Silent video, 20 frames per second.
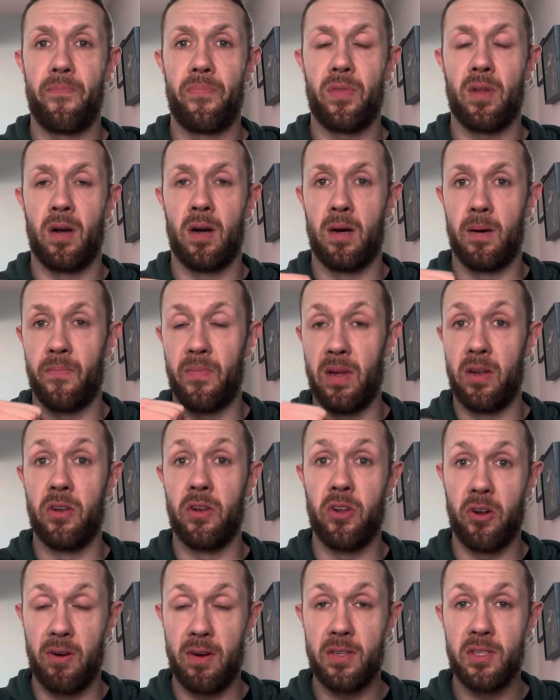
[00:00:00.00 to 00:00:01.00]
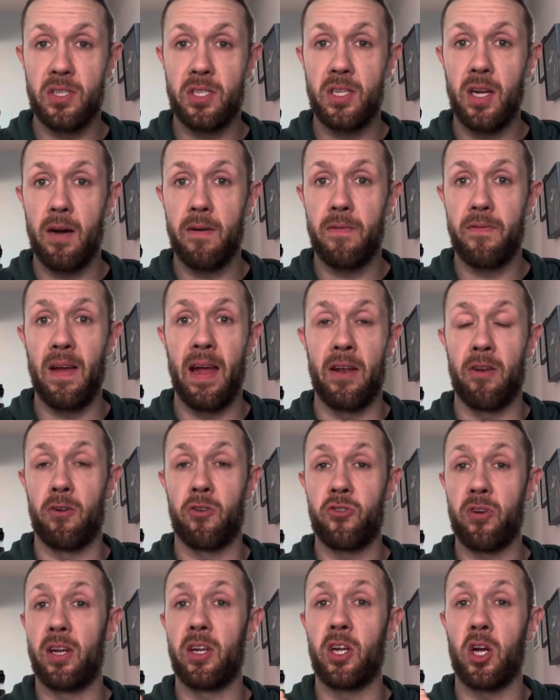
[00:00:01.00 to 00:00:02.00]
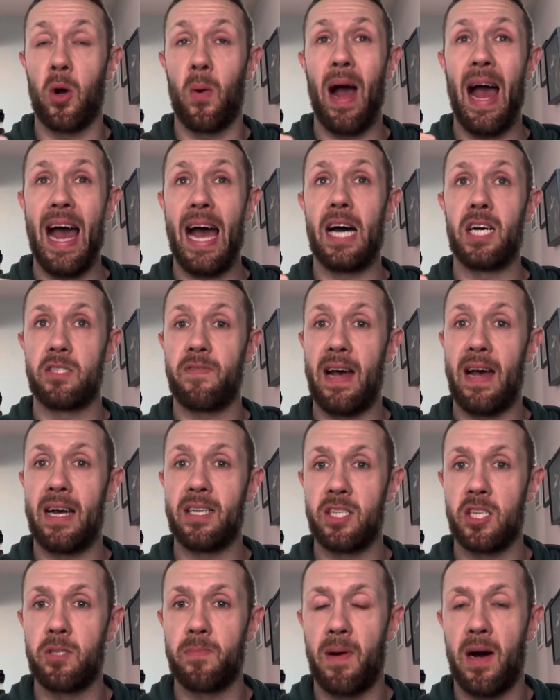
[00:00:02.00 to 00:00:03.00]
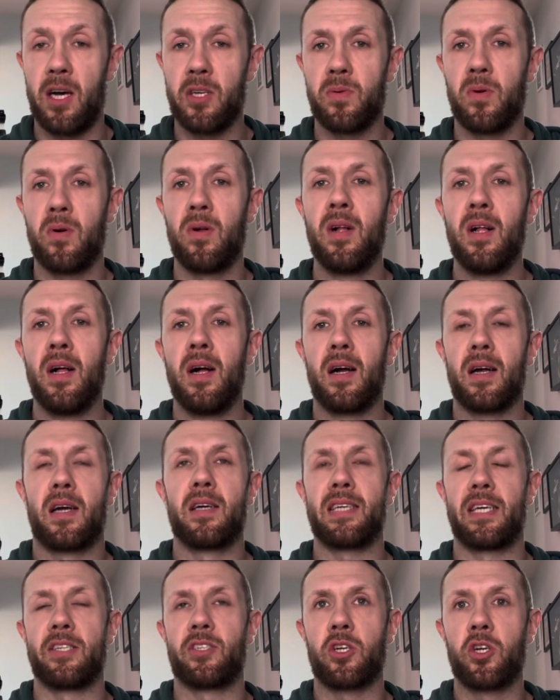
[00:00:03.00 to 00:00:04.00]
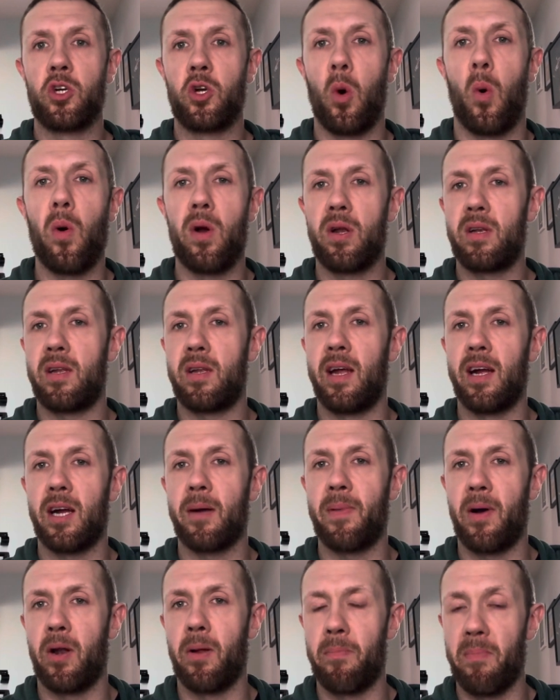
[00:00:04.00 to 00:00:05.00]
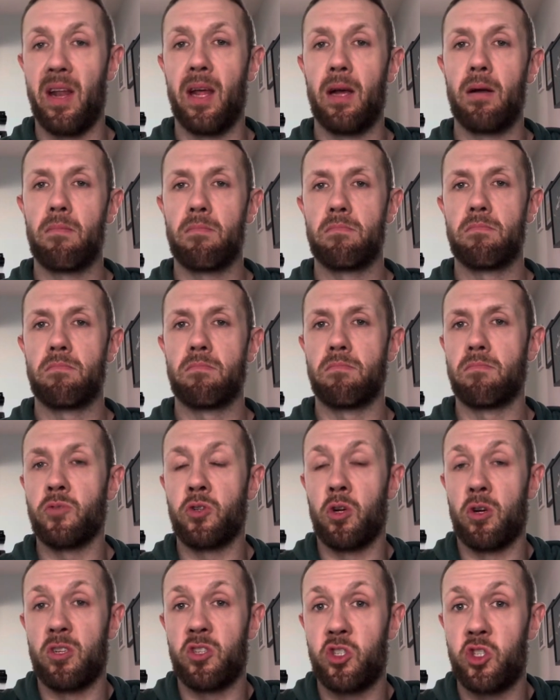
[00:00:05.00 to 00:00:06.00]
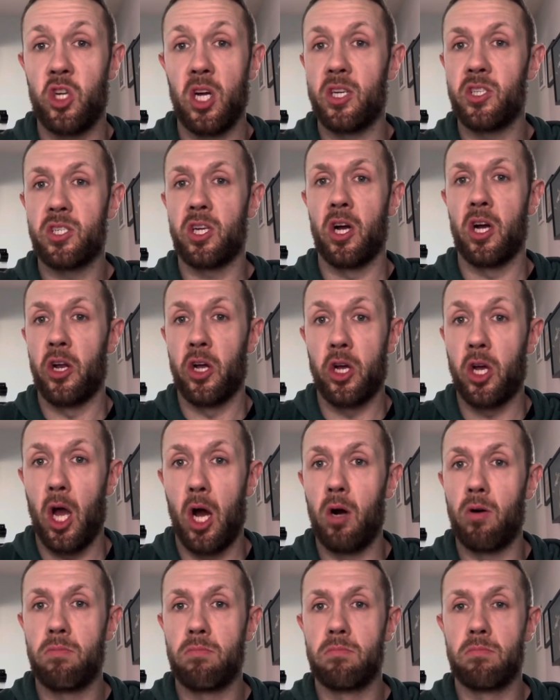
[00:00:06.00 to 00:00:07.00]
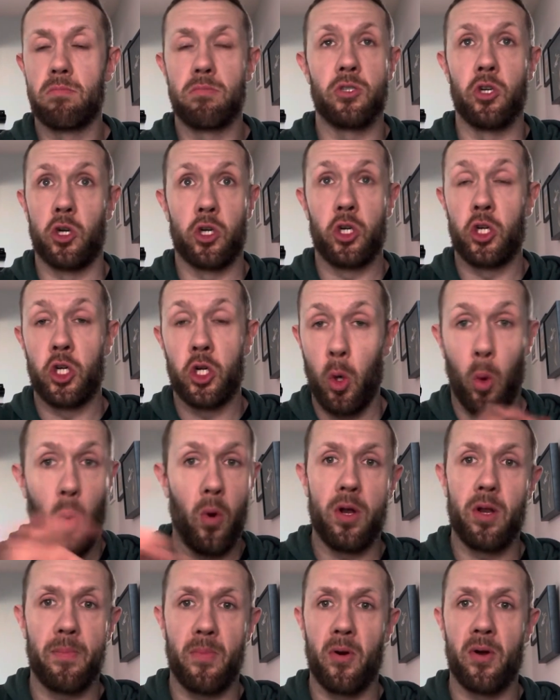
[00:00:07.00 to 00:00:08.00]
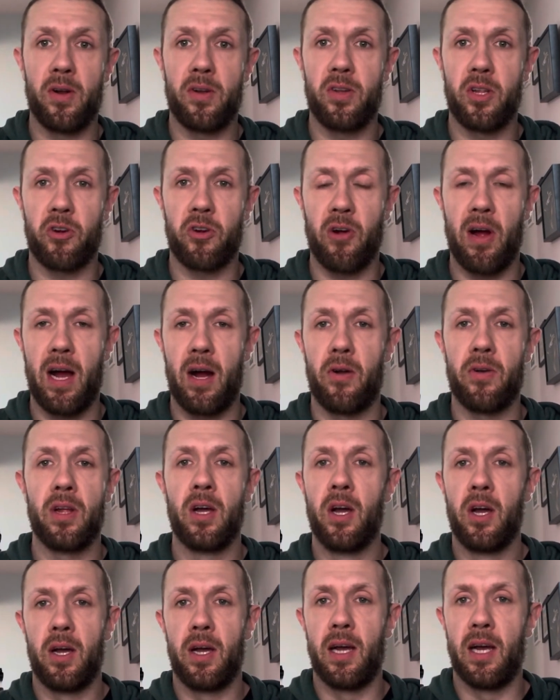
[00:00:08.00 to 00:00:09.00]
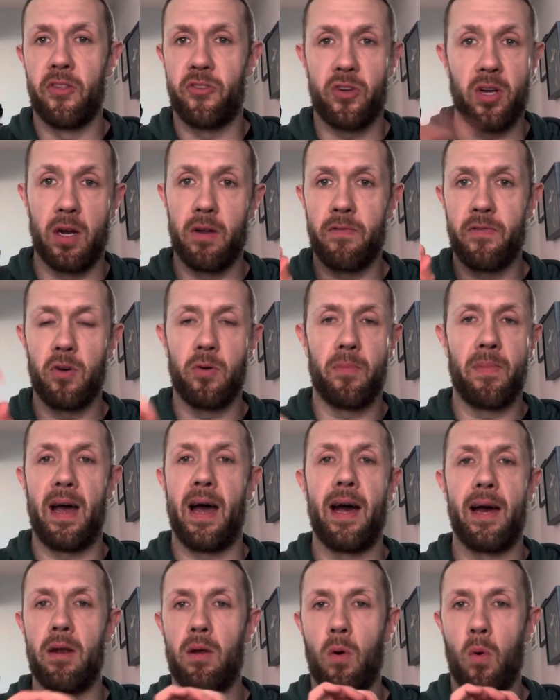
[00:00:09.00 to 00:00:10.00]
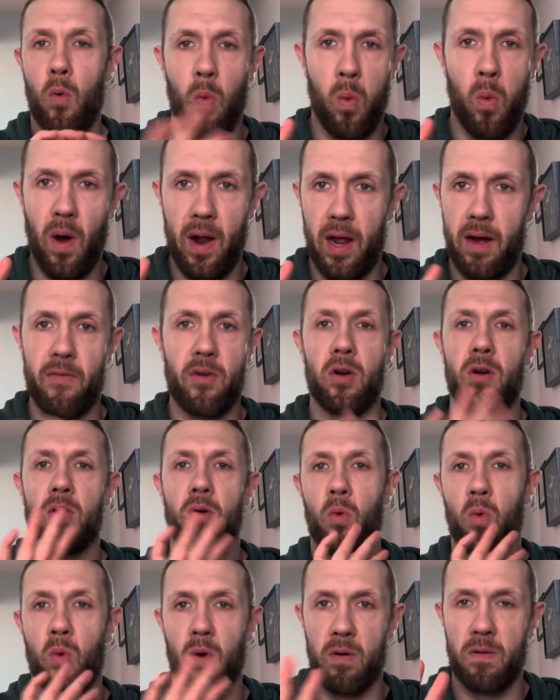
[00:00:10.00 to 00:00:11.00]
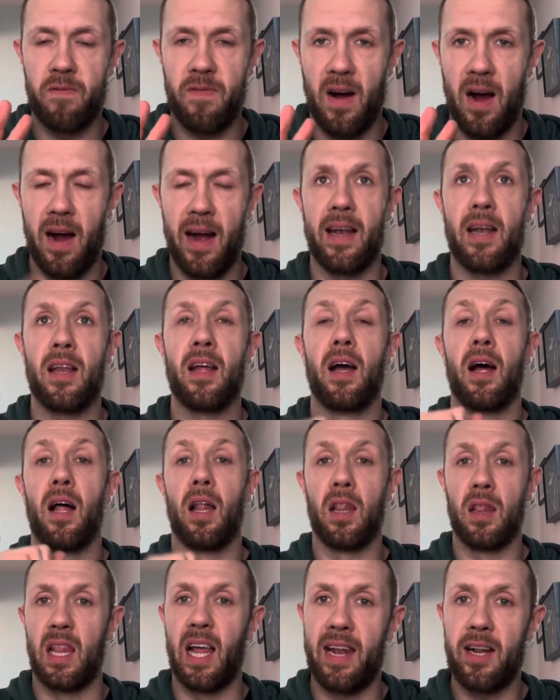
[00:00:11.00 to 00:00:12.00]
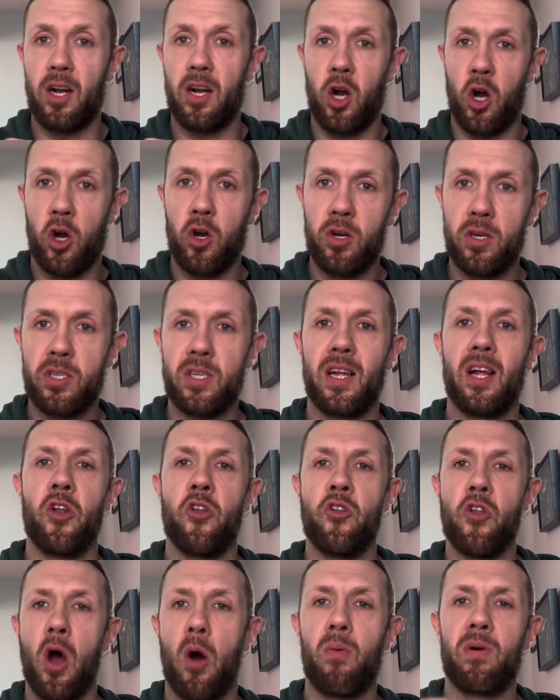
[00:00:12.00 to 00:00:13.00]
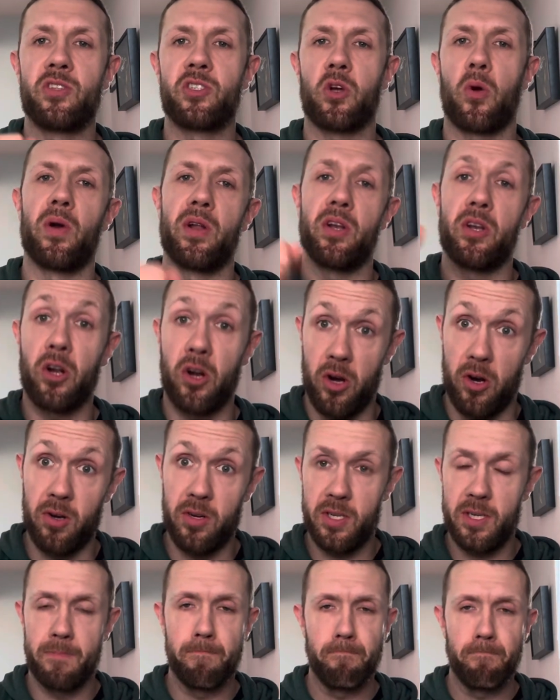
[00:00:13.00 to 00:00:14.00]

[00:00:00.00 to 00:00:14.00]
endurance stuff, and you're trying to go as fast as possible, because that's going to take about a minute. You're just going to go. You're going to burn it to the ground. It's going to feel bad, whatever, we're fine. Let it hurt, know it's going to hurt.